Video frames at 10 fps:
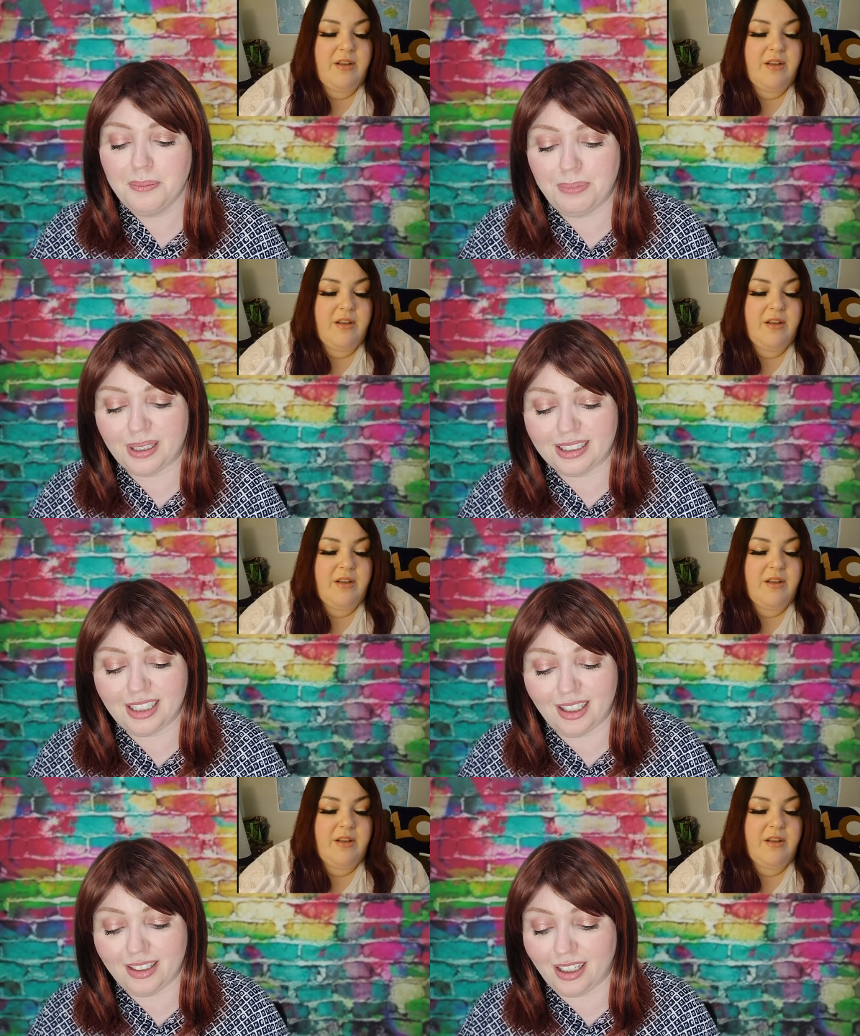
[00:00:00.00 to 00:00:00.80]

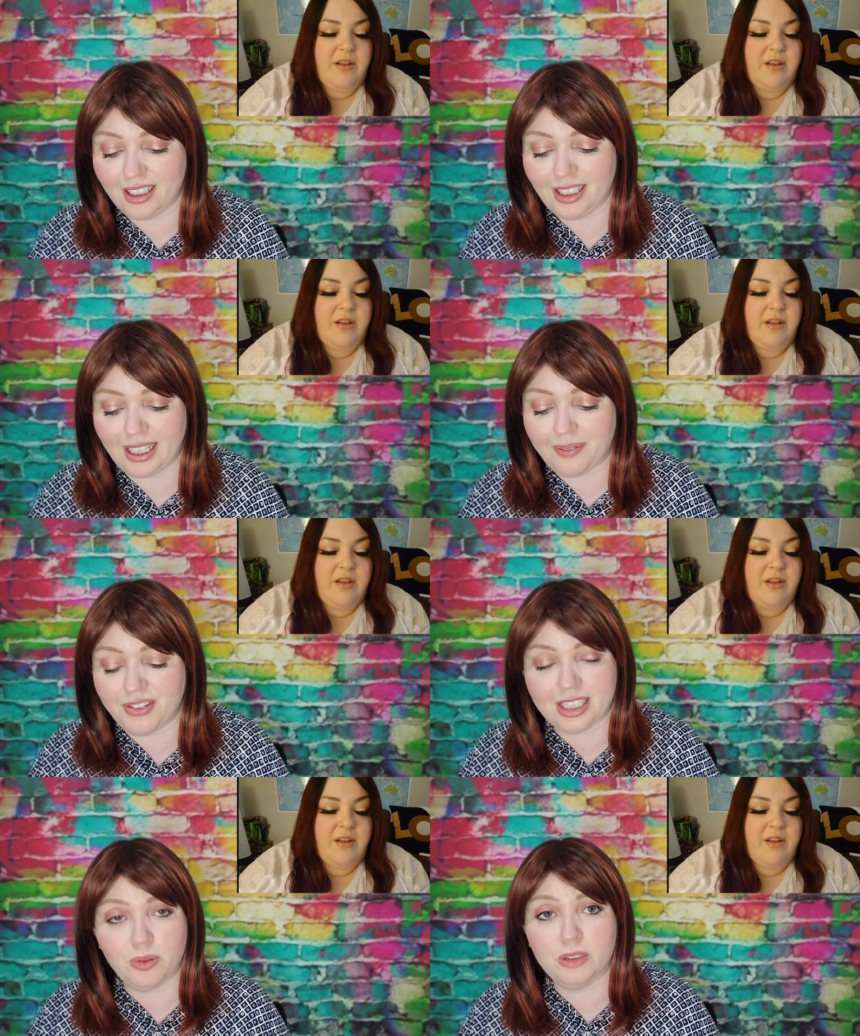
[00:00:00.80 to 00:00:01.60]
Speaker 1: But
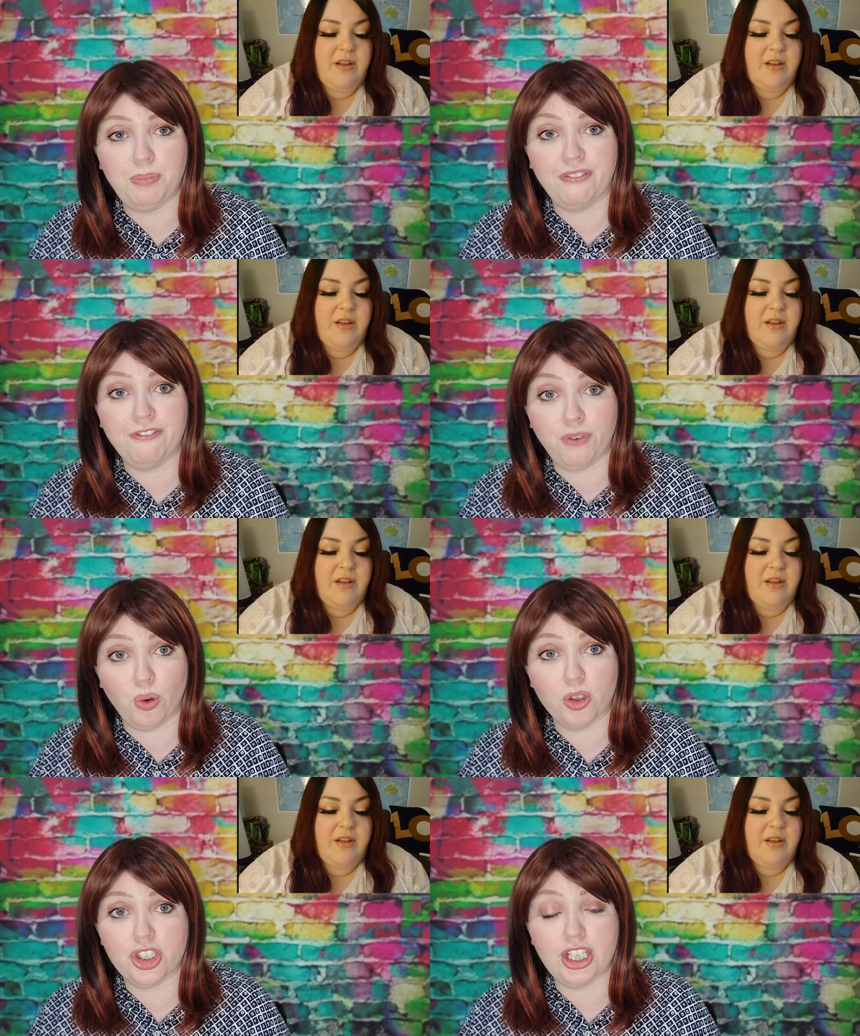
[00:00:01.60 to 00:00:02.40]
like this was
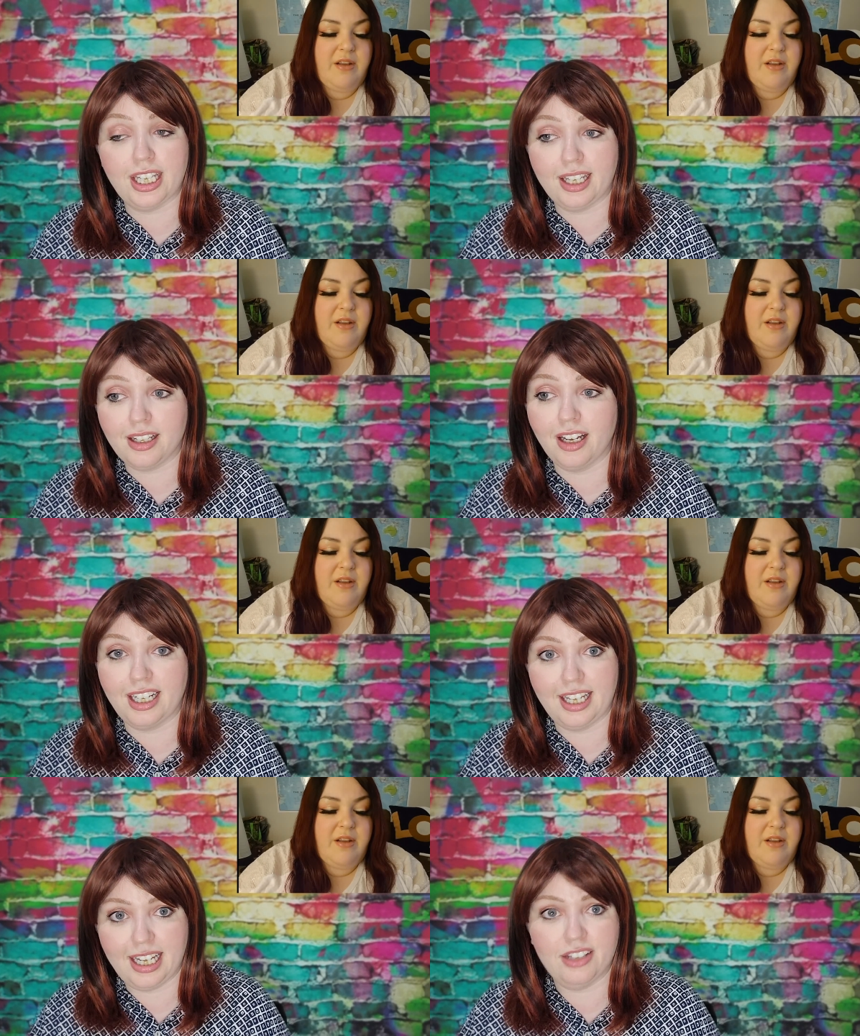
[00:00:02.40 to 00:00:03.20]
before she
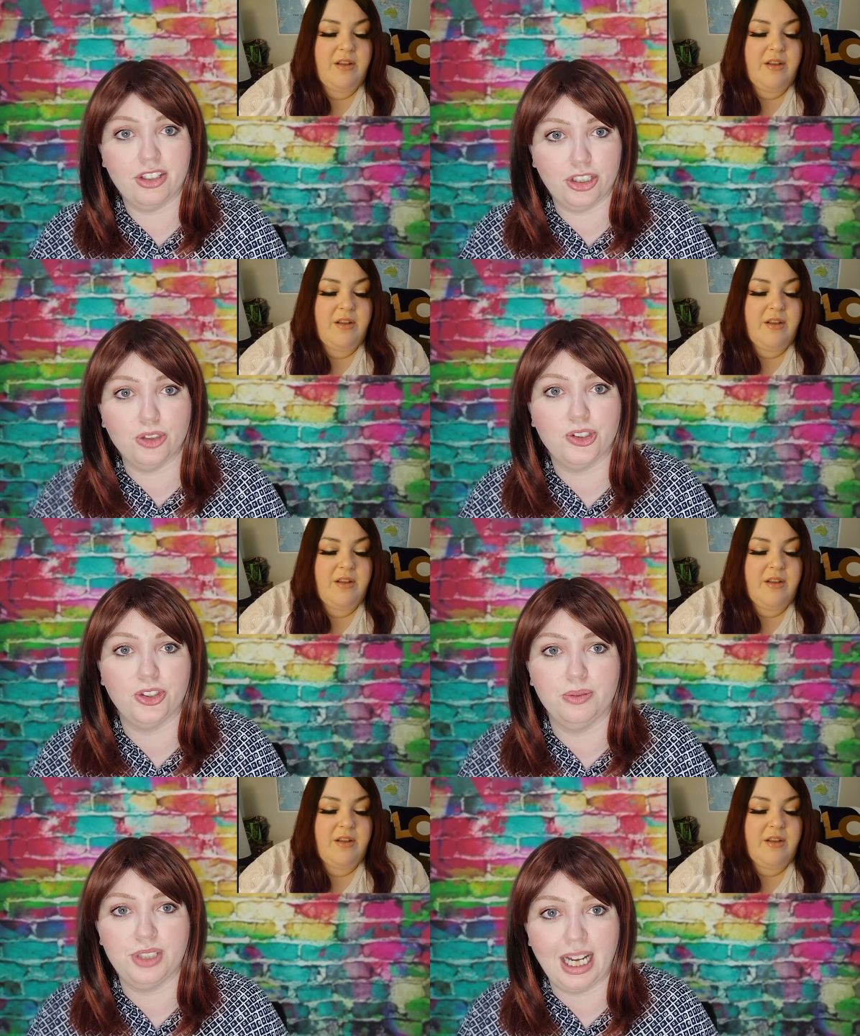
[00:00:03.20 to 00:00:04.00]
kind of hit the
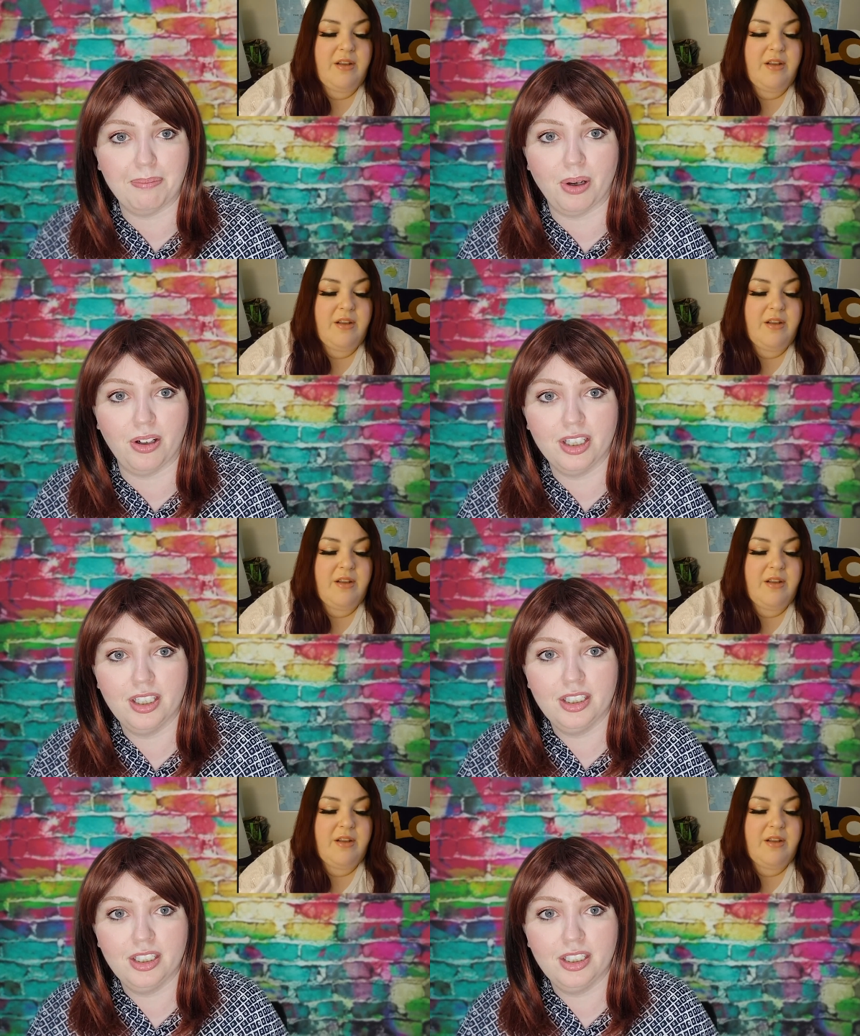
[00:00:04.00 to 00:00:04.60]
YouTube jackpot.